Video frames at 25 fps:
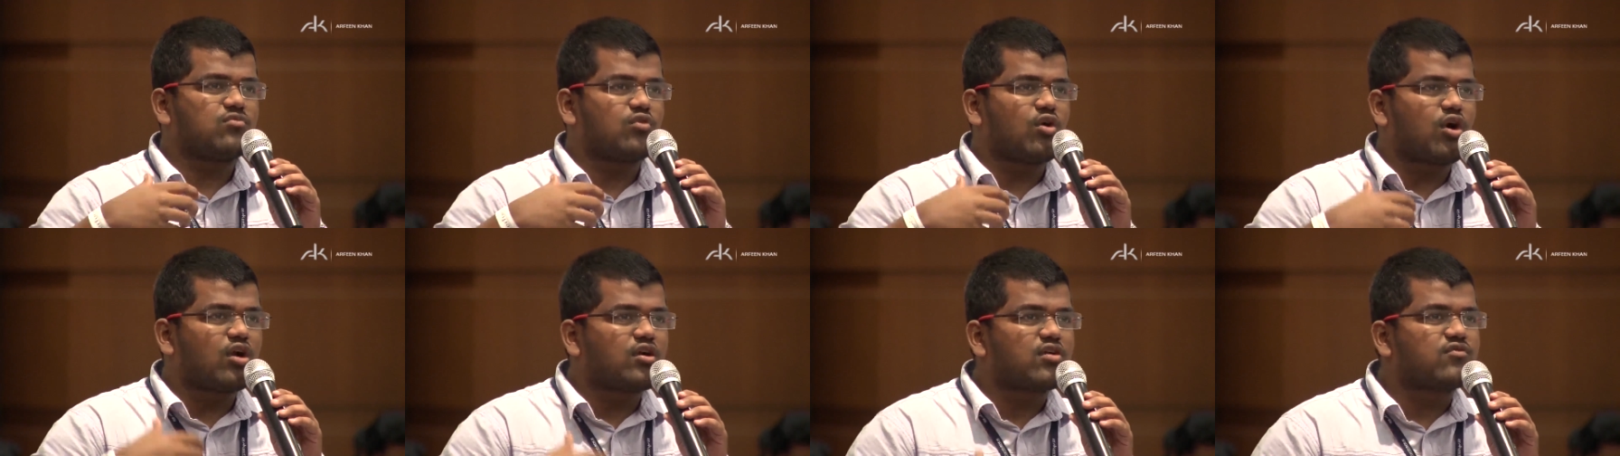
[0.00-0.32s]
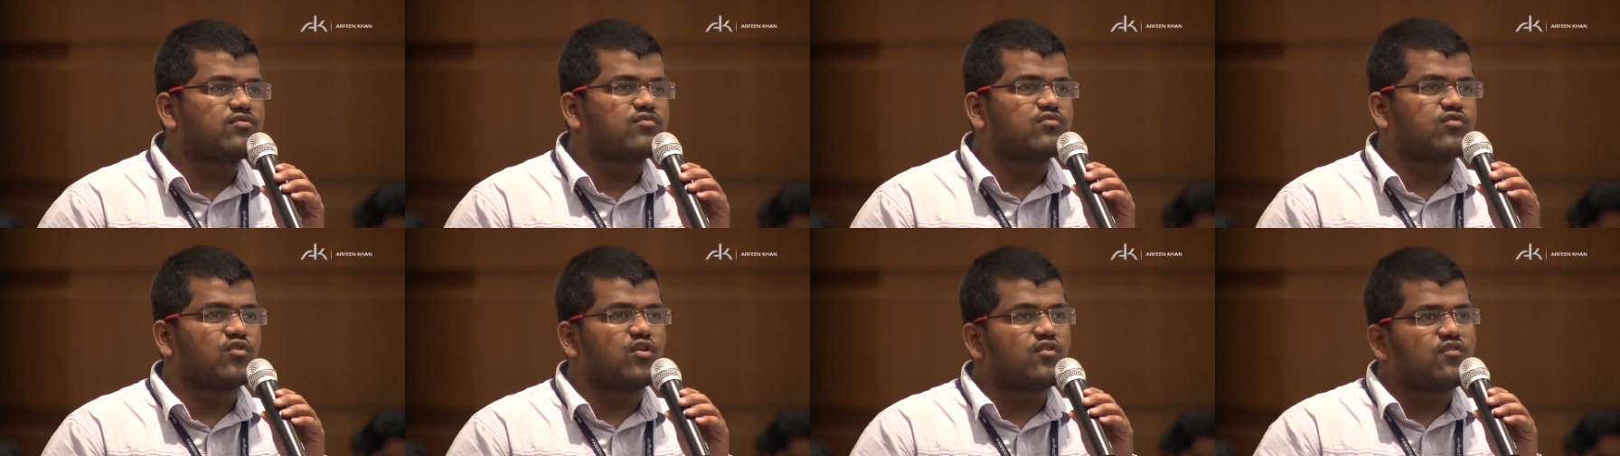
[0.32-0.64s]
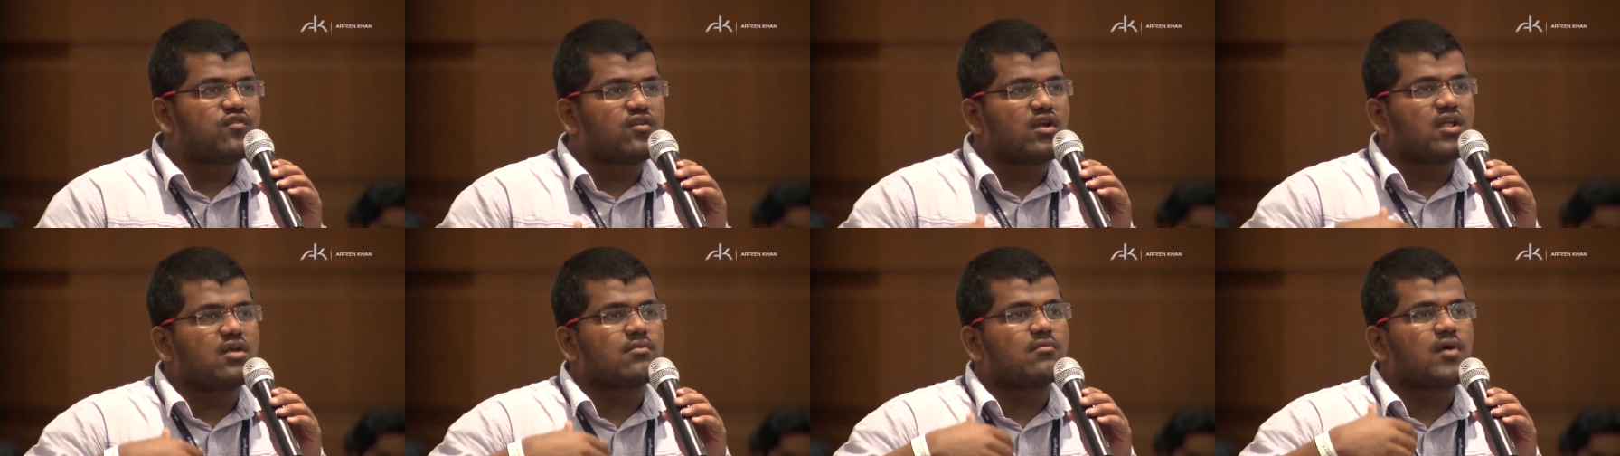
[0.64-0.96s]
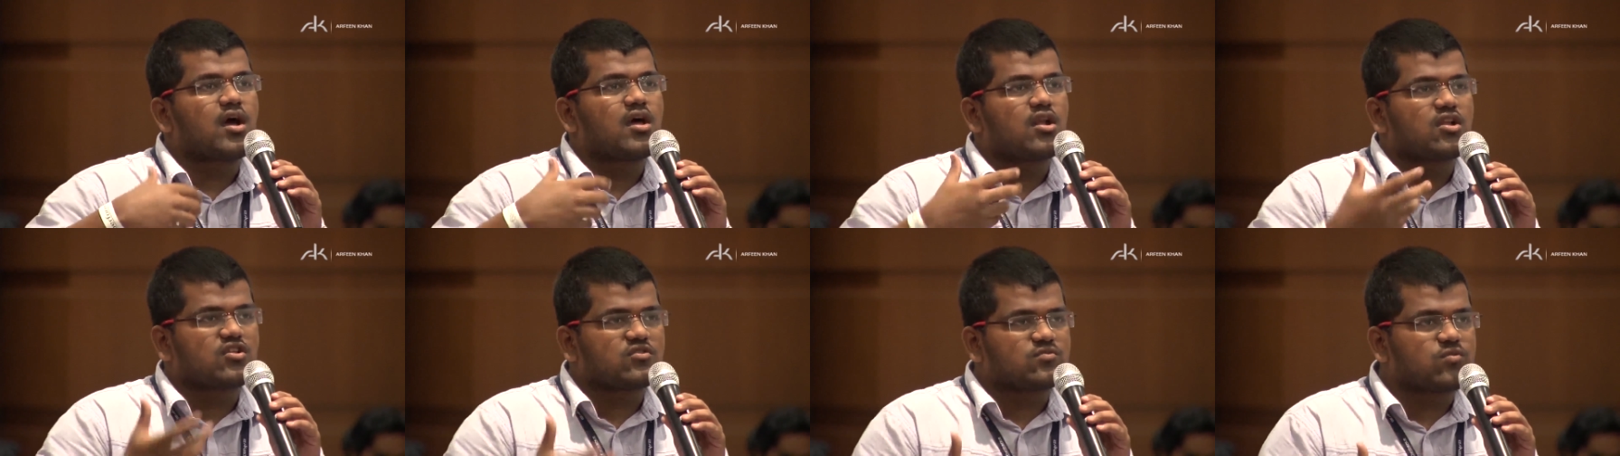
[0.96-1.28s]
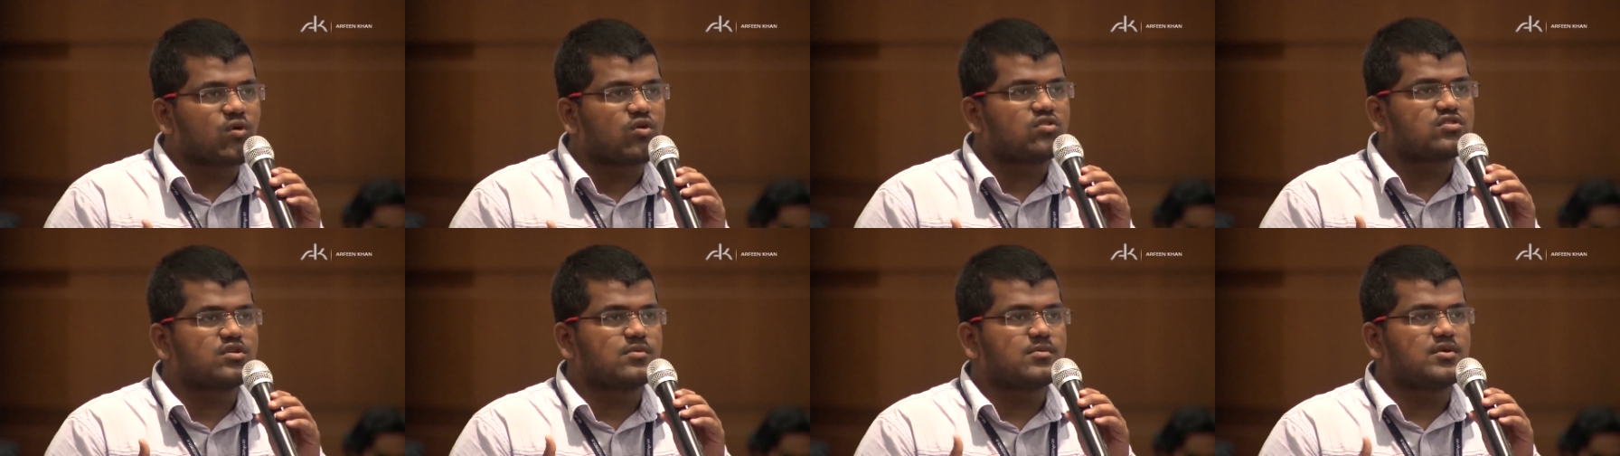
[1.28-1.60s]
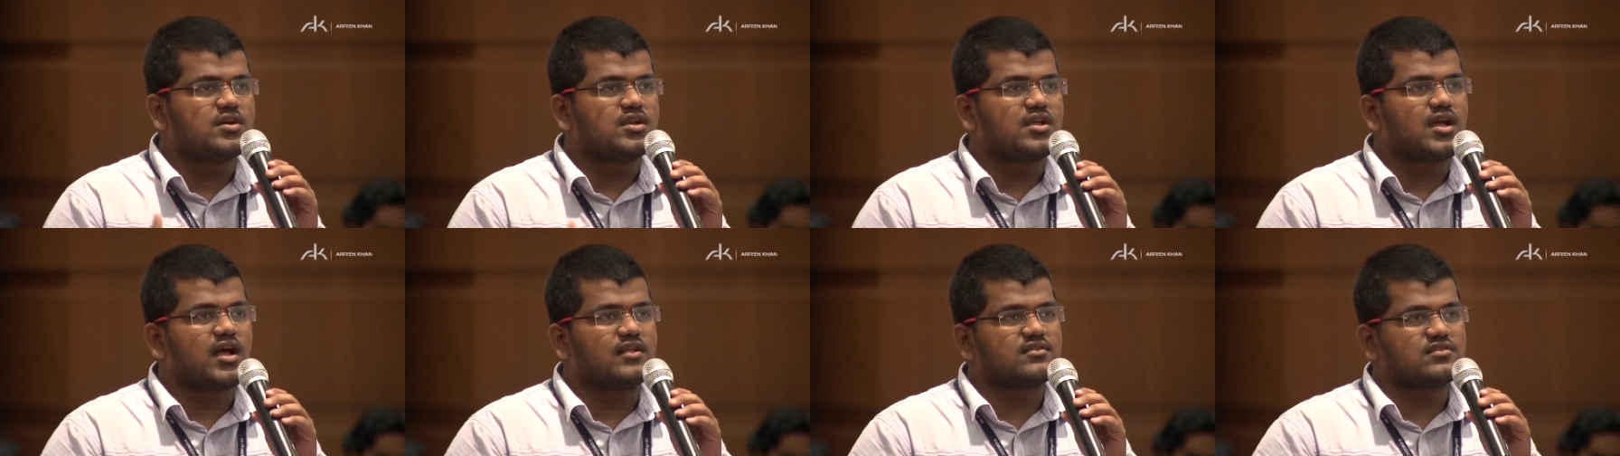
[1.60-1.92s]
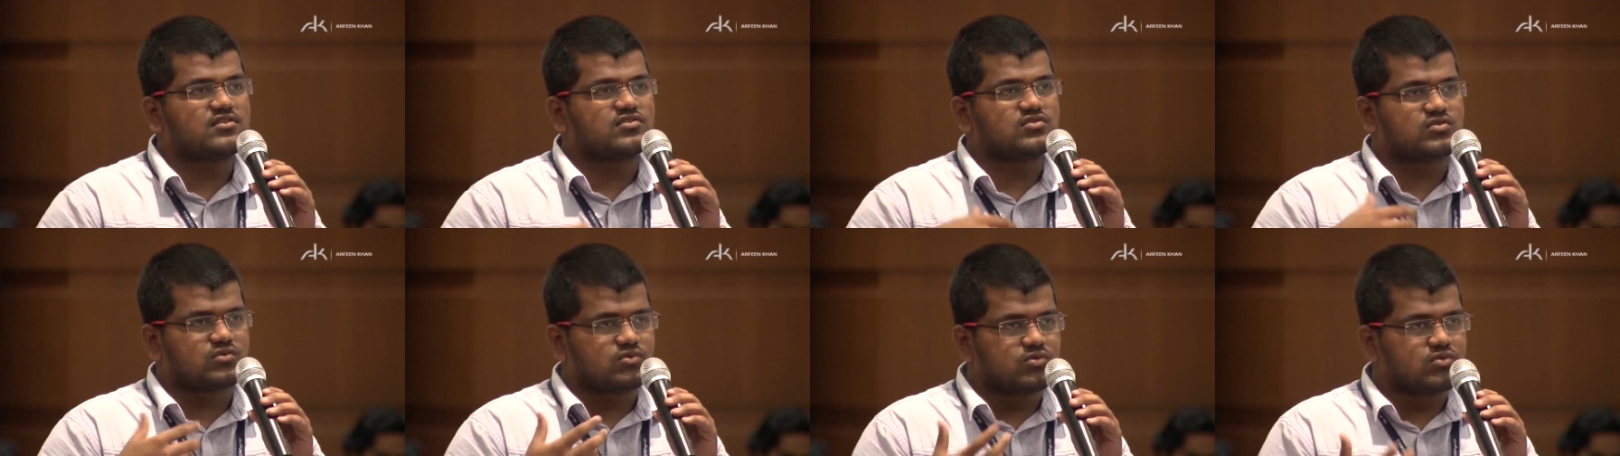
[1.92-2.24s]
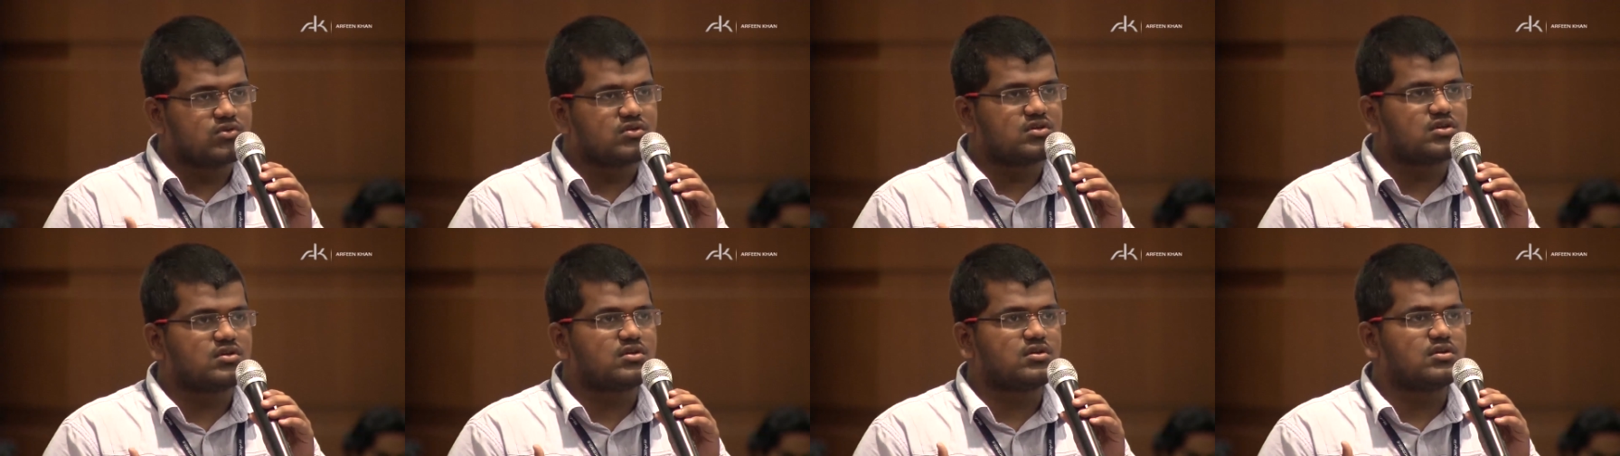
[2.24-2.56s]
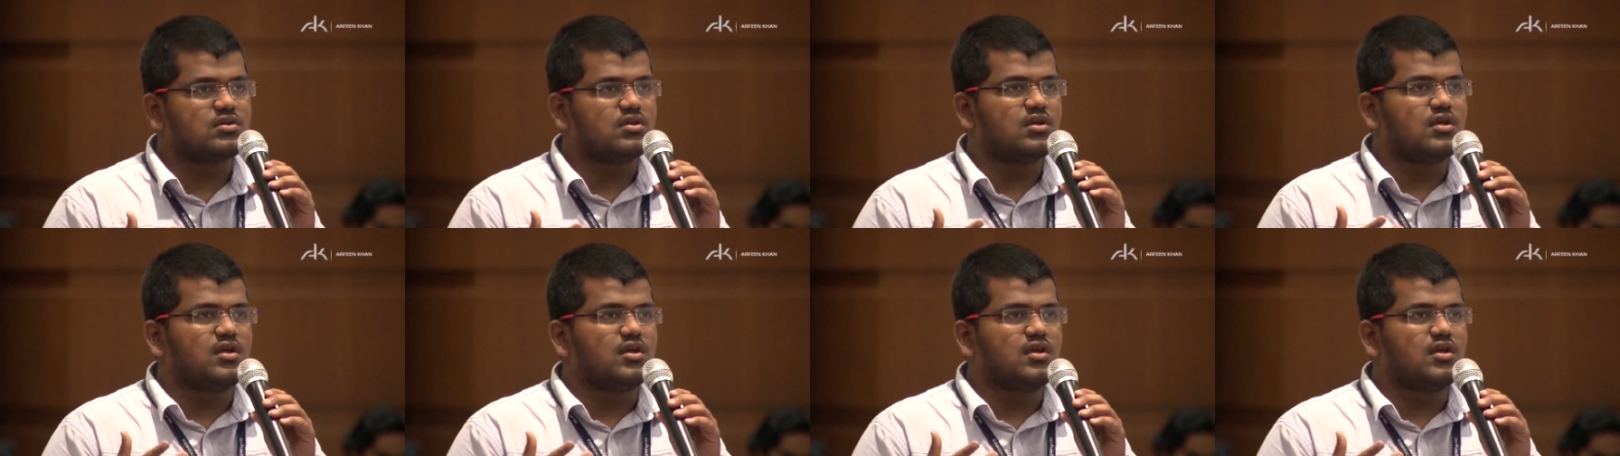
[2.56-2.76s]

not fulfilling my responsibility as a student,